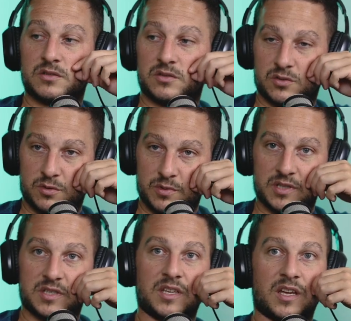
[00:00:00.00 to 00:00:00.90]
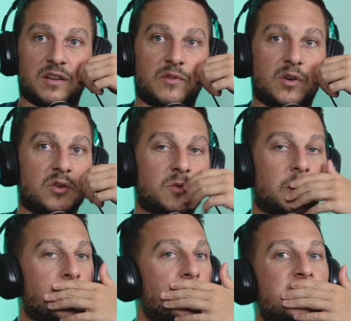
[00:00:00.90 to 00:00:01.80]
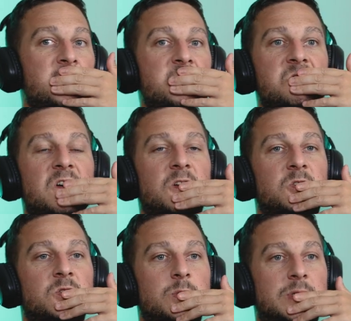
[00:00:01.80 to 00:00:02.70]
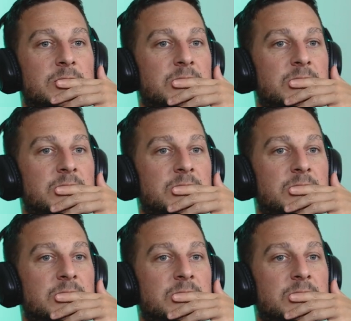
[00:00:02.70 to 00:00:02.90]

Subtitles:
Strawberries, yeah, very good one. I like strawberries.